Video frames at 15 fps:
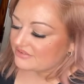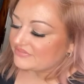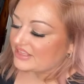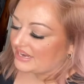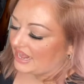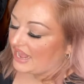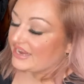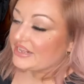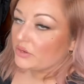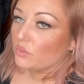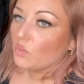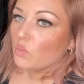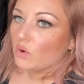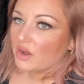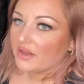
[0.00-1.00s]
that any
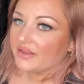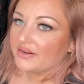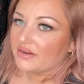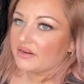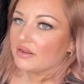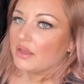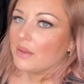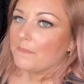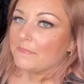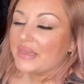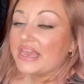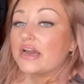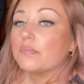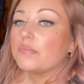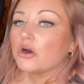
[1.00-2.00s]
one
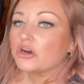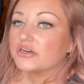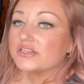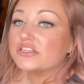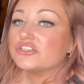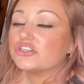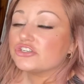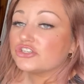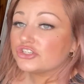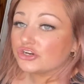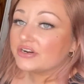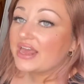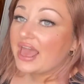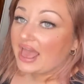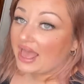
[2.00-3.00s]
makeup artist
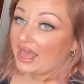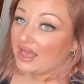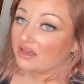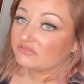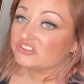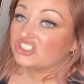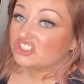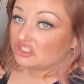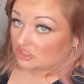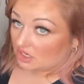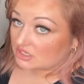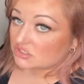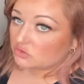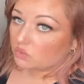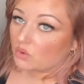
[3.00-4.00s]
should have
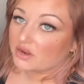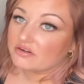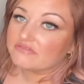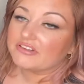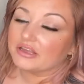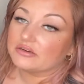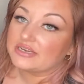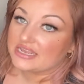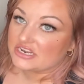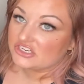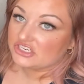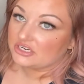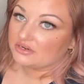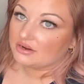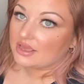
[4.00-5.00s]
just one
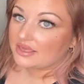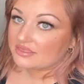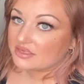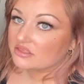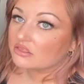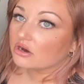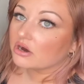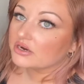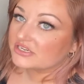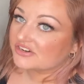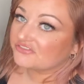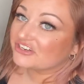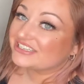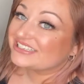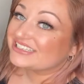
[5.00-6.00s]
foundation. I think there are
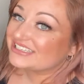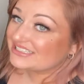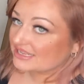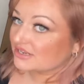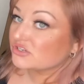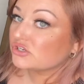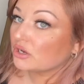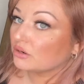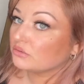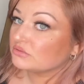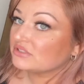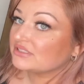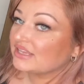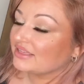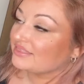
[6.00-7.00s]
different skin
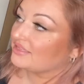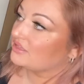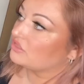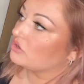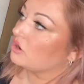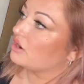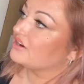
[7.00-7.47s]
tones. I think there are